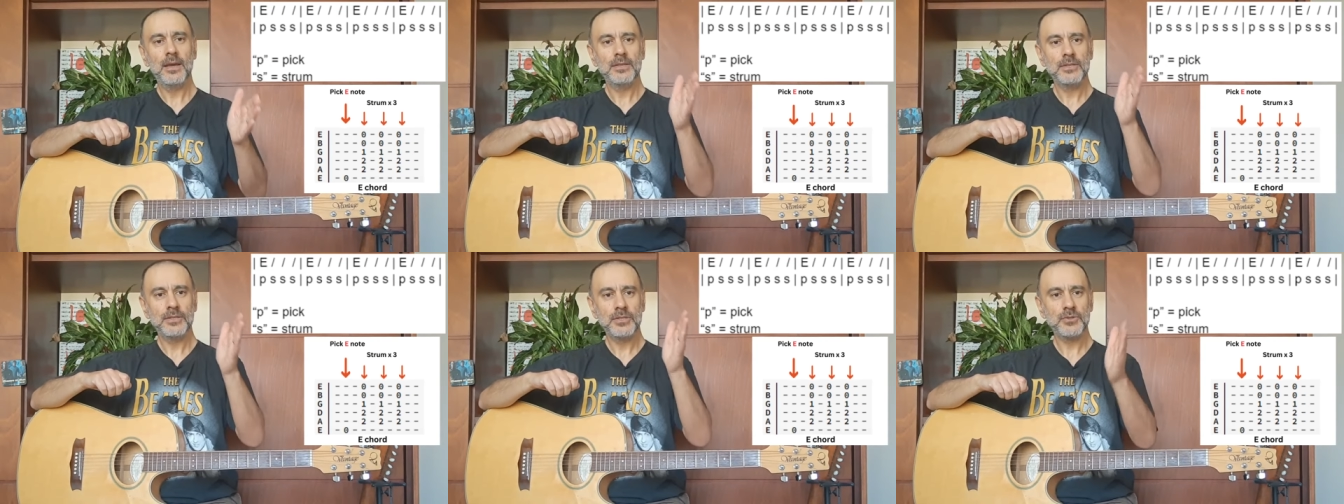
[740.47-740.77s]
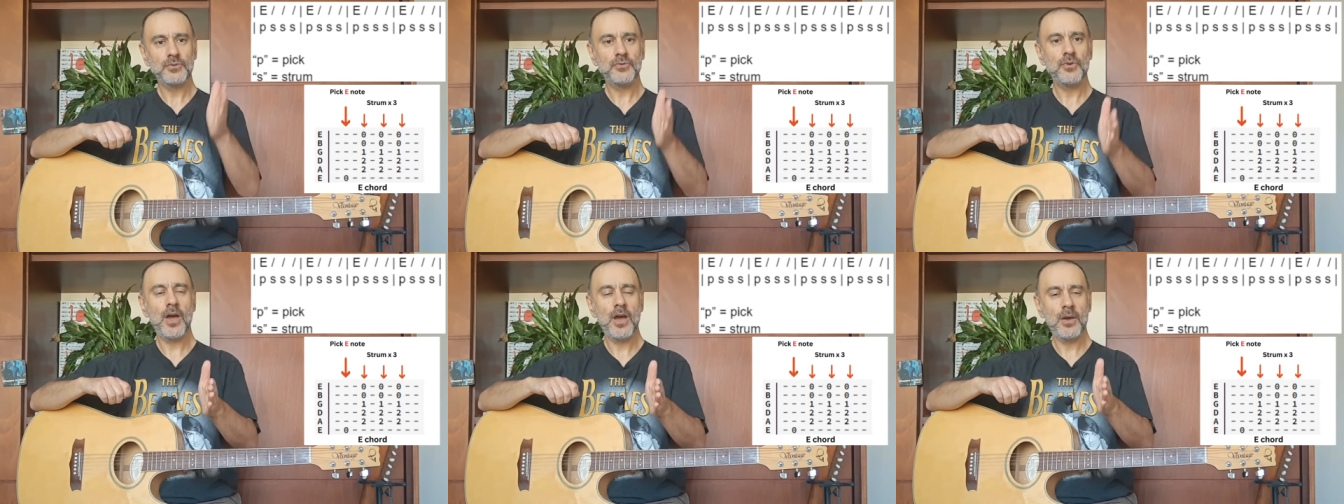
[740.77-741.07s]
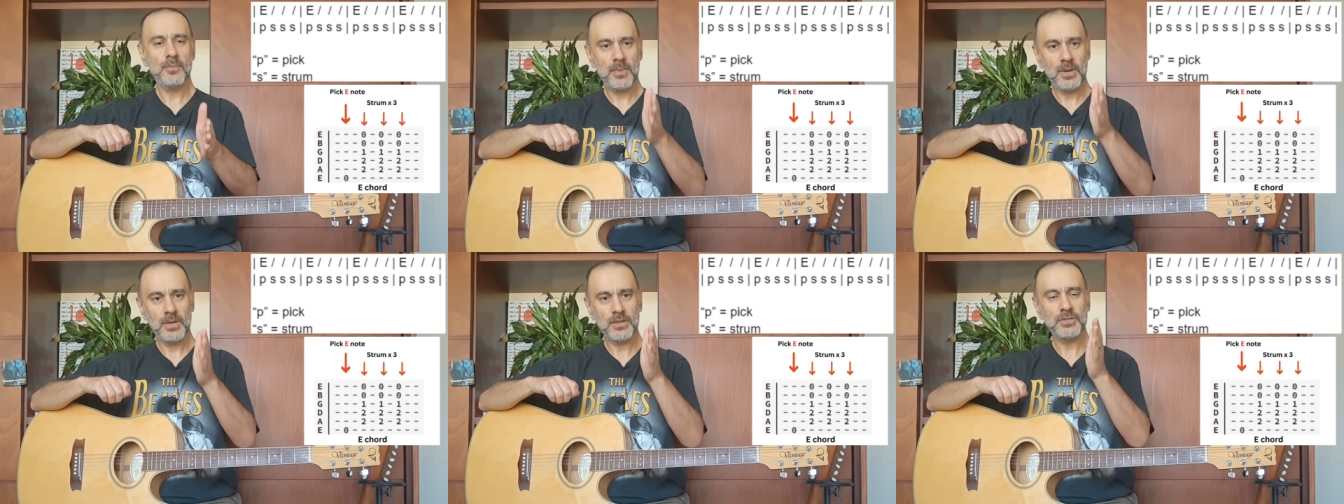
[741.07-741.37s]

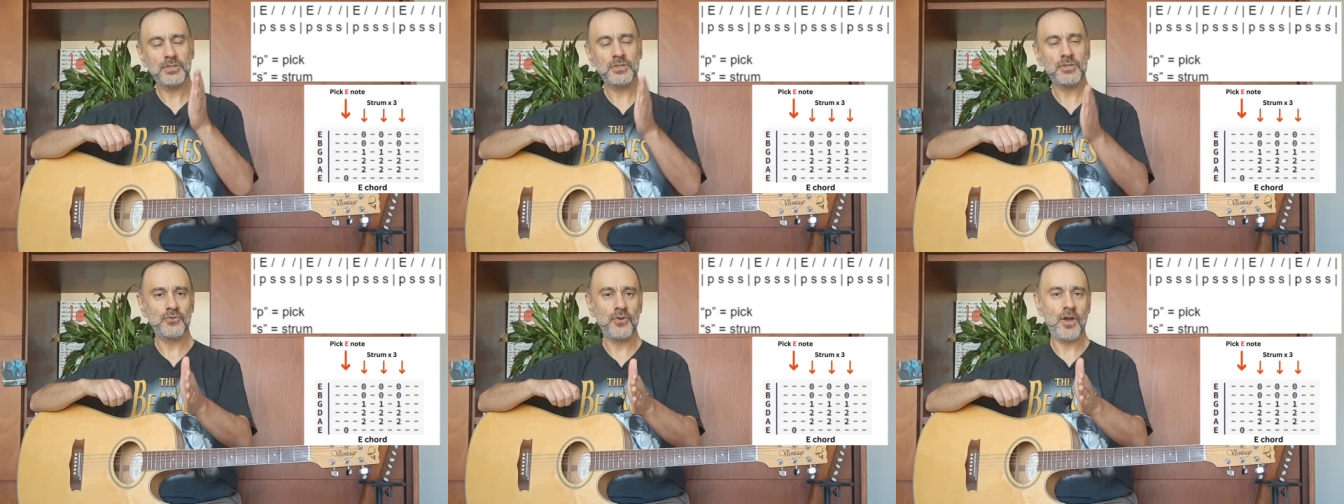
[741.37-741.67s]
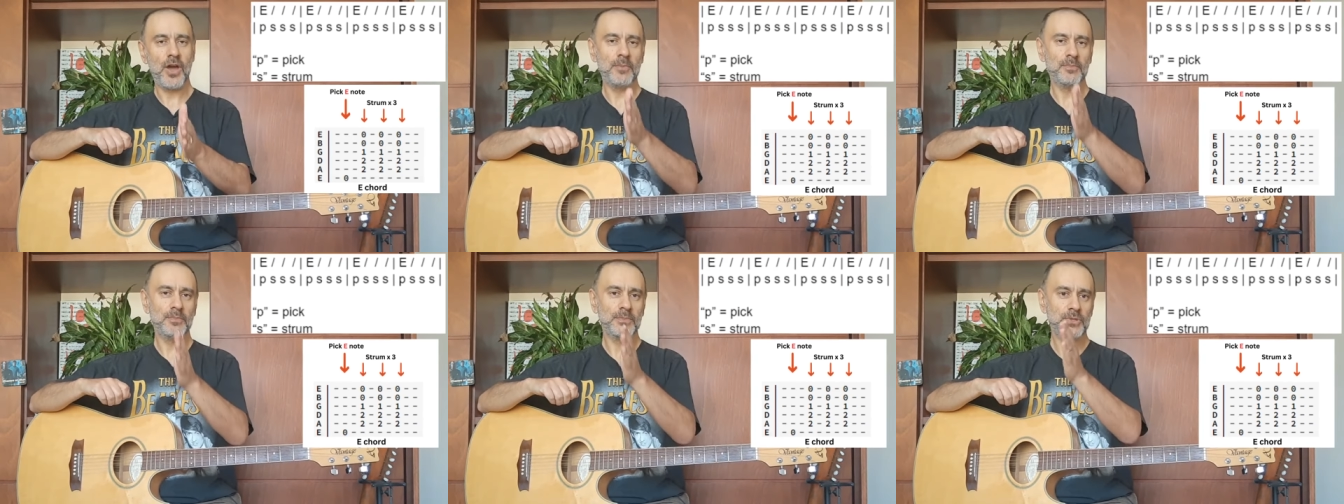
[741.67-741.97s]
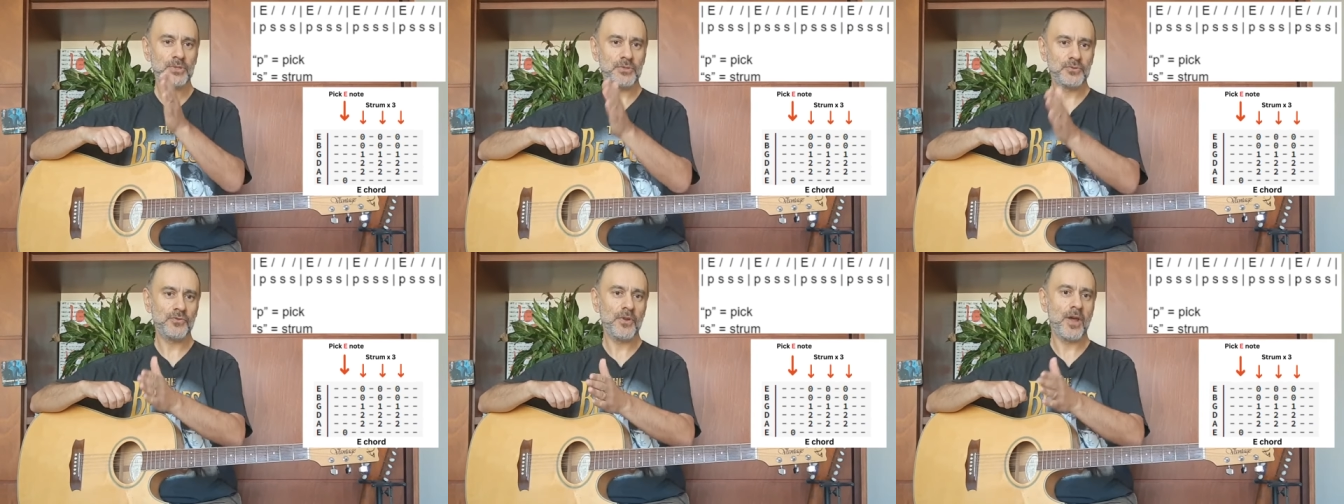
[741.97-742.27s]
strum, strum,
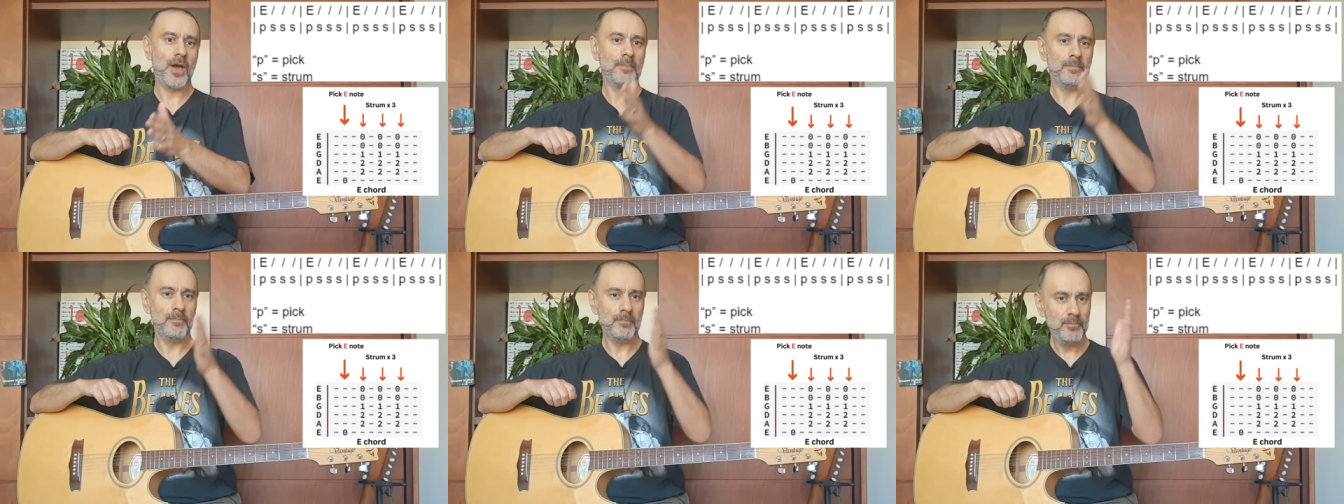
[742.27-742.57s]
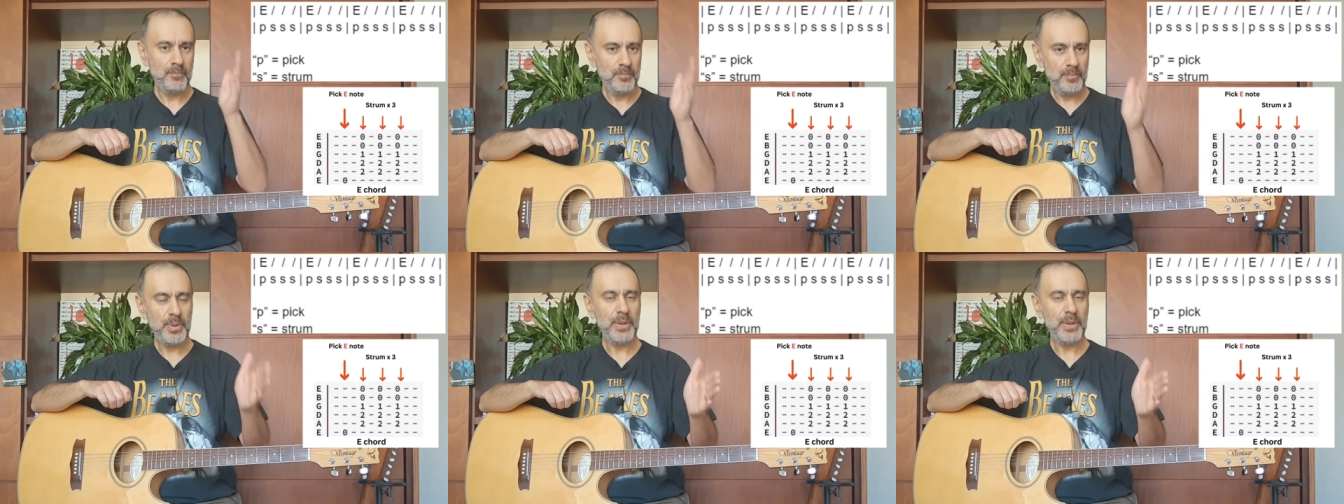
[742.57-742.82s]
strum.